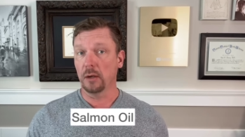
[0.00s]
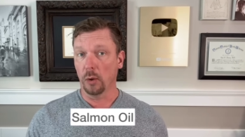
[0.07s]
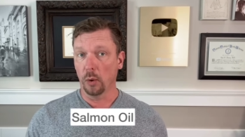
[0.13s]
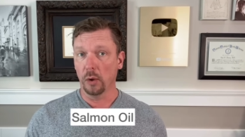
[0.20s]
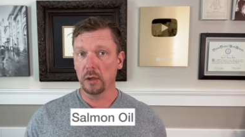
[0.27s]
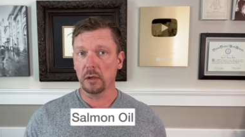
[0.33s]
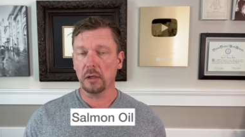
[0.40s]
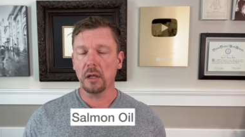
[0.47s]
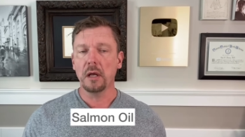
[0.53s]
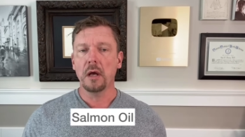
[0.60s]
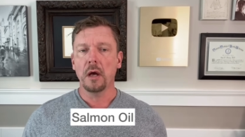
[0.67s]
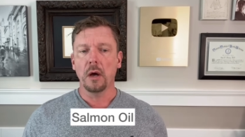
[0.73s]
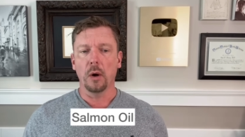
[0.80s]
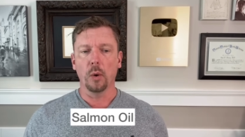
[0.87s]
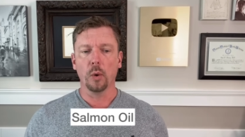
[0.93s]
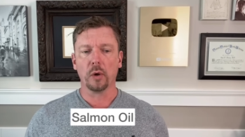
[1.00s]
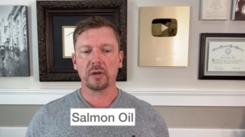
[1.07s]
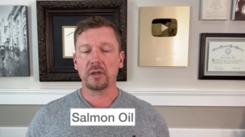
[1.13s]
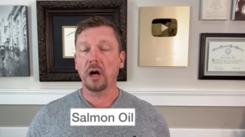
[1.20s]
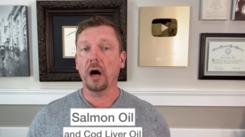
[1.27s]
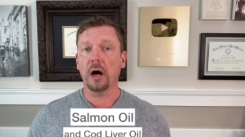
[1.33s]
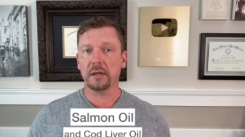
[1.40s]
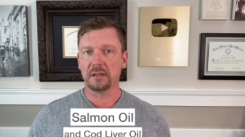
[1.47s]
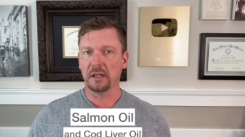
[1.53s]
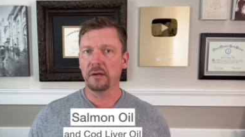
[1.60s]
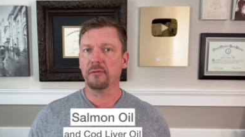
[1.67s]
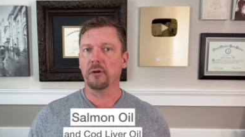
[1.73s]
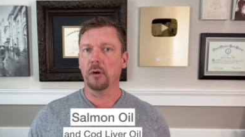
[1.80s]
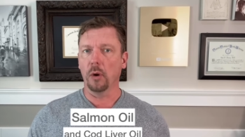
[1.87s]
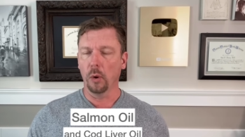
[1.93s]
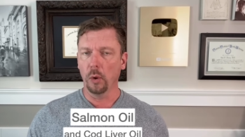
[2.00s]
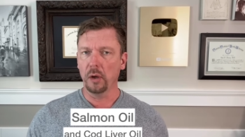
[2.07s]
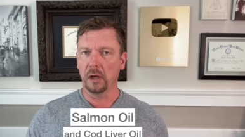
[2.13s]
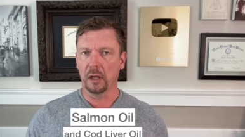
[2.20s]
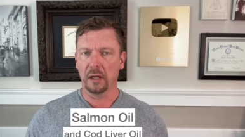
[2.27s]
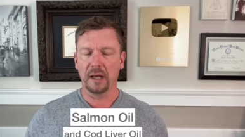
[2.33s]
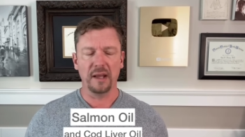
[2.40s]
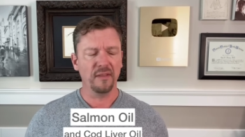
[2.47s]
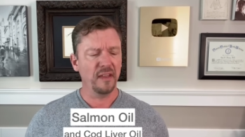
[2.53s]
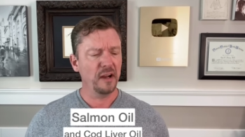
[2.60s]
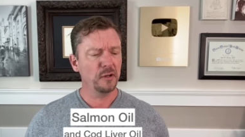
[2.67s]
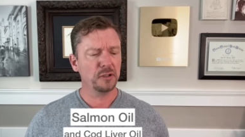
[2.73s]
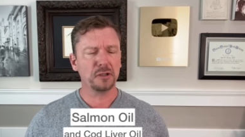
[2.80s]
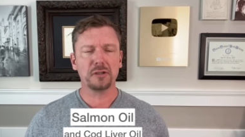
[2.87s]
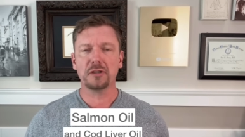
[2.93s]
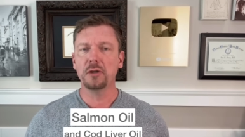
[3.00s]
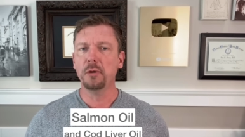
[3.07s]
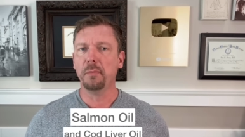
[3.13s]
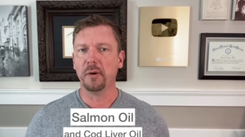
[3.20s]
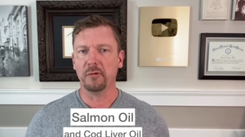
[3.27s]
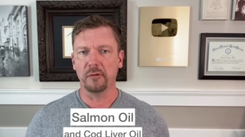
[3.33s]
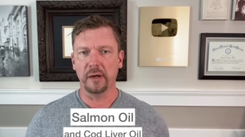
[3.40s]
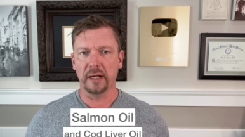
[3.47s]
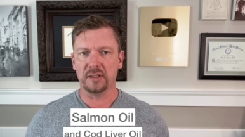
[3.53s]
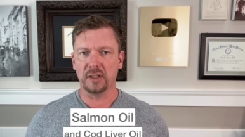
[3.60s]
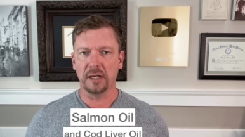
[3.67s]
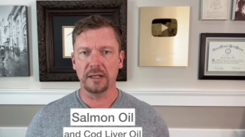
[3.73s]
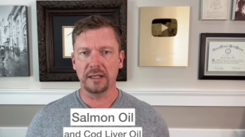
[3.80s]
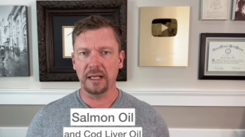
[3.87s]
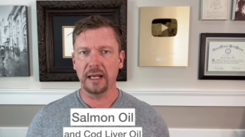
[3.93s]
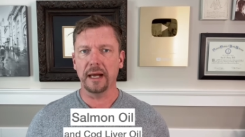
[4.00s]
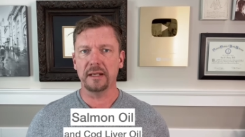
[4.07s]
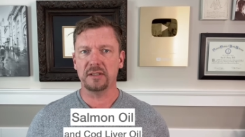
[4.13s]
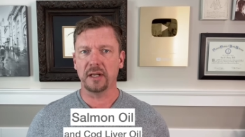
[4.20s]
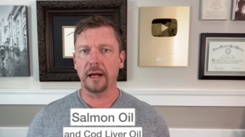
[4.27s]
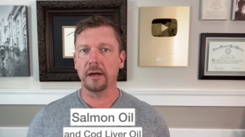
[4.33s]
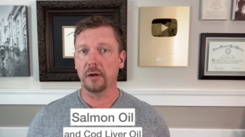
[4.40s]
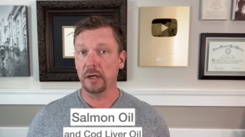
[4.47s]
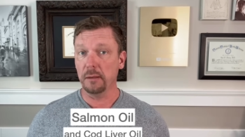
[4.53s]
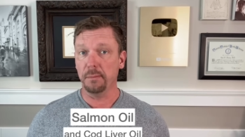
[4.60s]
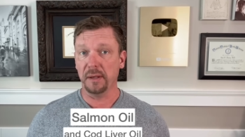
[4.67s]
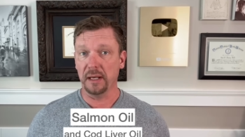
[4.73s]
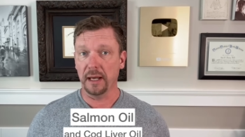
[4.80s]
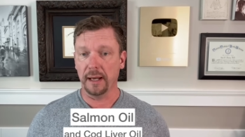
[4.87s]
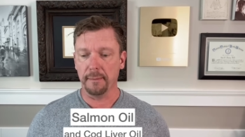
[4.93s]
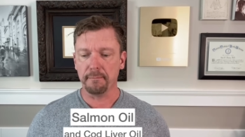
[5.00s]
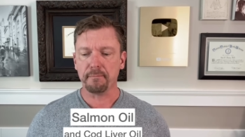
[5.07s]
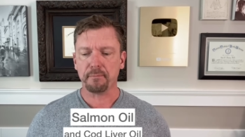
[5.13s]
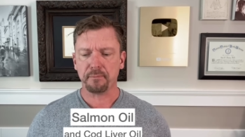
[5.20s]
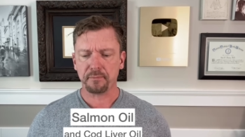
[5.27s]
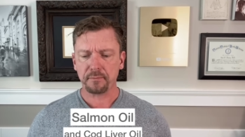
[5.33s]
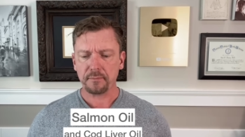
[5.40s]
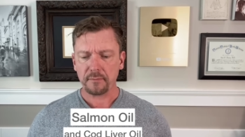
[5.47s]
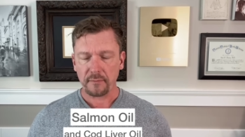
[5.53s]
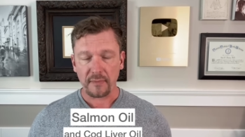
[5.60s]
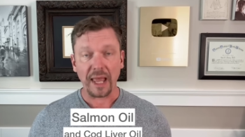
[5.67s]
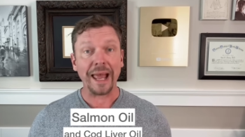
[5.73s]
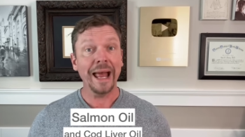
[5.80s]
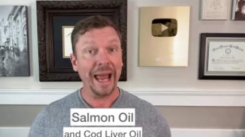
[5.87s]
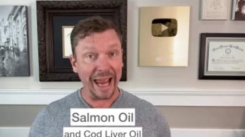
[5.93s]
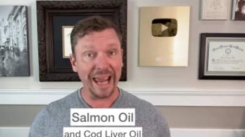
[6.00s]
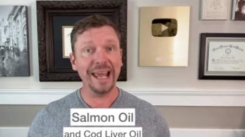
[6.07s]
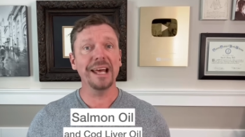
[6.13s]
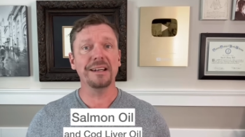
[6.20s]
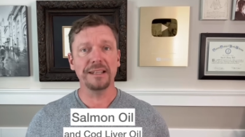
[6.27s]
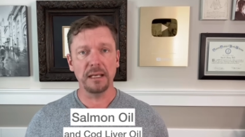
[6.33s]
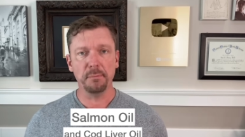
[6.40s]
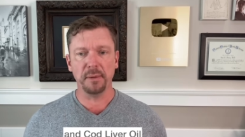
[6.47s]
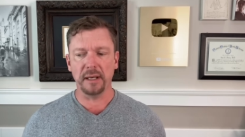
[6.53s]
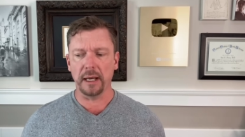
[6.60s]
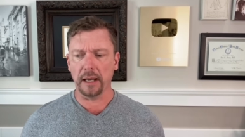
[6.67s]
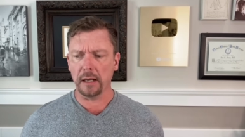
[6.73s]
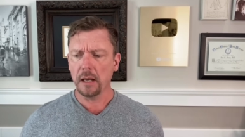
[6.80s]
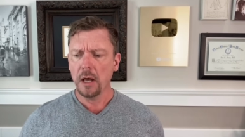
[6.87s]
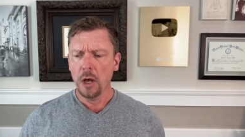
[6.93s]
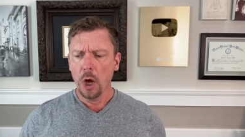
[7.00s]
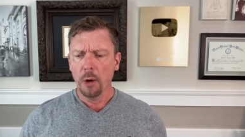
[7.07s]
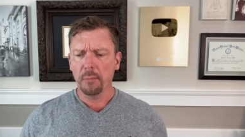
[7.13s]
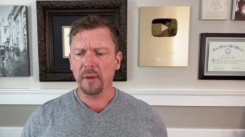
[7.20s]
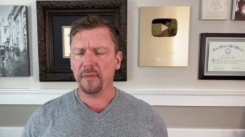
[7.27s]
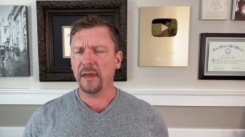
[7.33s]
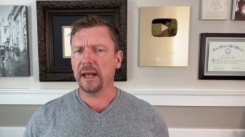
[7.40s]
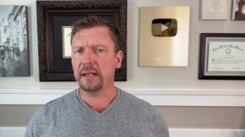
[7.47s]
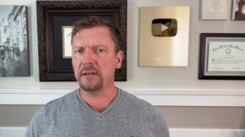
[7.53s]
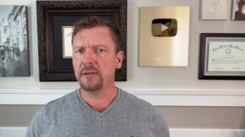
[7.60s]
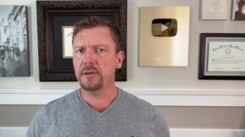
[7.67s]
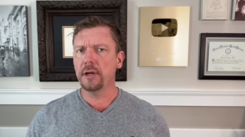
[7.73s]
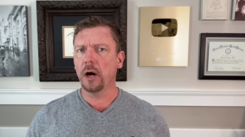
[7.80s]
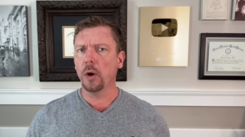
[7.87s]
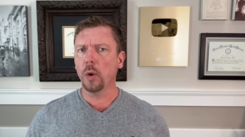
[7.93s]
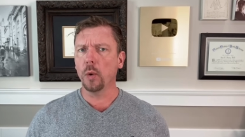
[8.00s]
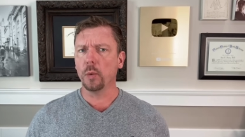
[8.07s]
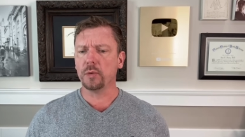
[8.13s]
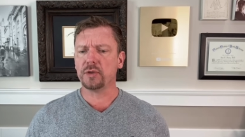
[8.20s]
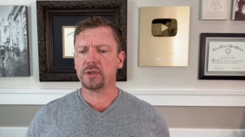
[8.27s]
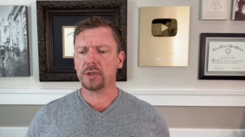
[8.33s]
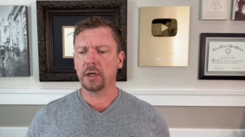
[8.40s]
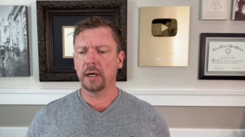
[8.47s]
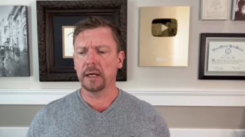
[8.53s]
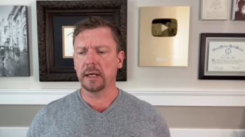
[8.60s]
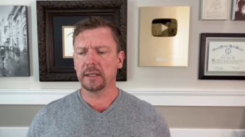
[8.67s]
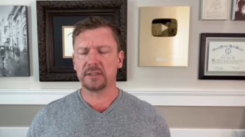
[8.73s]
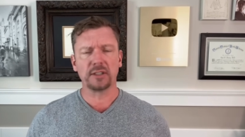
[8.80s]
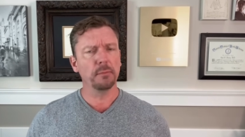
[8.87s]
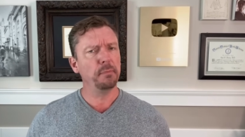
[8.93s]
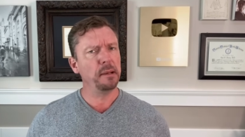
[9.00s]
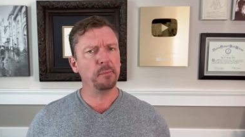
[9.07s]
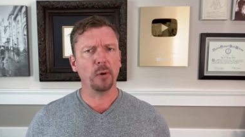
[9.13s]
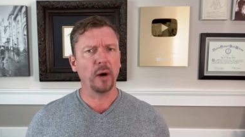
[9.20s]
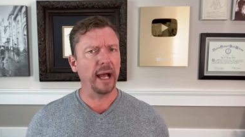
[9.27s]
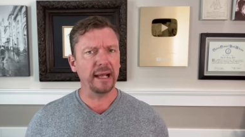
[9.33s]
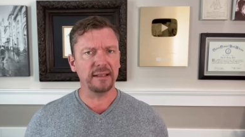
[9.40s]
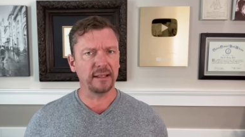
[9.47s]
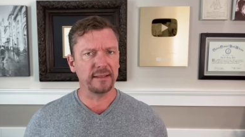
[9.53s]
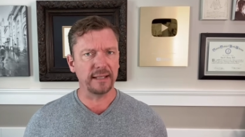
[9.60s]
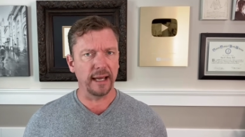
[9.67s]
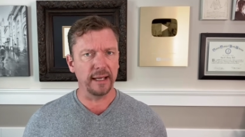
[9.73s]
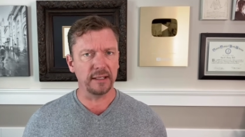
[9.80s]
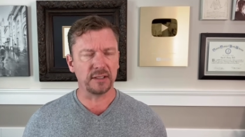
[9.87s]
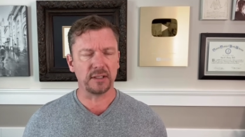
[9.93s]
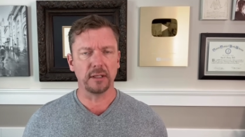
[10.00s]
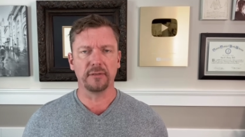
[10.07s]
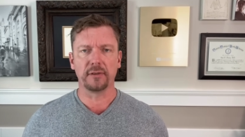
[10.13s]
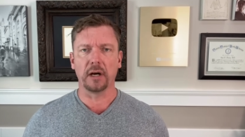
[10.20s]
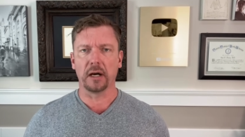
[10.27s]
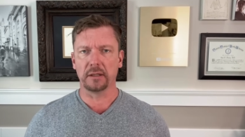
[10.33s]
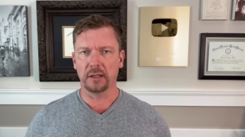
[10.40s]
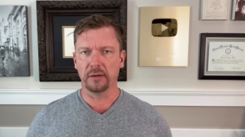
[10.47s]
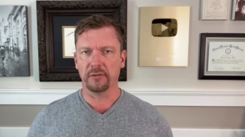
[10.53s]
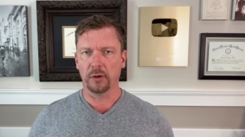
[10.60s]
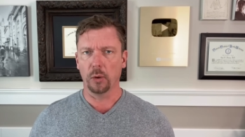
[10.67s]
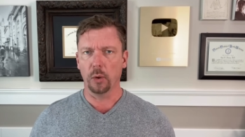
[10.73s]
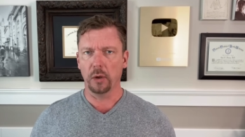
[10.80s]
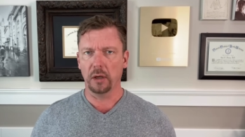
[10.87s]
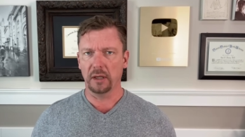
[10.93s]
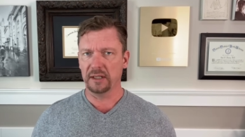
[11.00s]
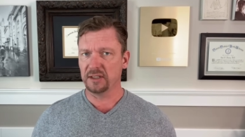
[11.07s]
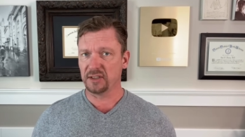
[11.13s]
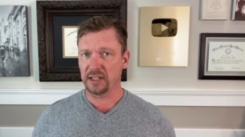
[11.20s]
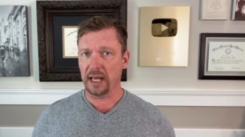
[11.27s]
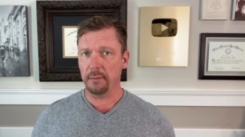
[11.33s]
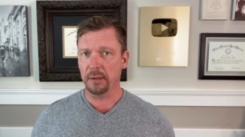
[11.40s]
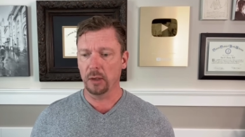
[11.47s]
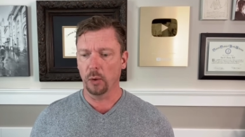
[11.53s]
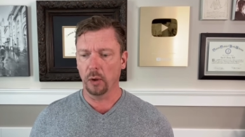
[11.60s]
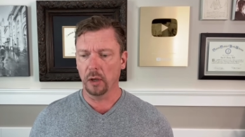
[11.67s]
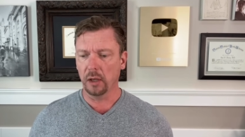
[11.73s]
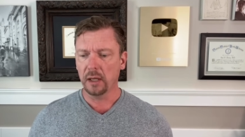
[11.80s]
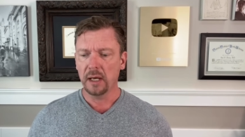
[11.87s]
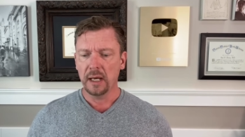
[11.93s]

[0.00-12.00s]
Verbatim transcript: oil or cod liver oil, and they're super rich in DHA or EPA and EPA, but they don't, uh, some people hate the taste of cod liver oil and salmon oil,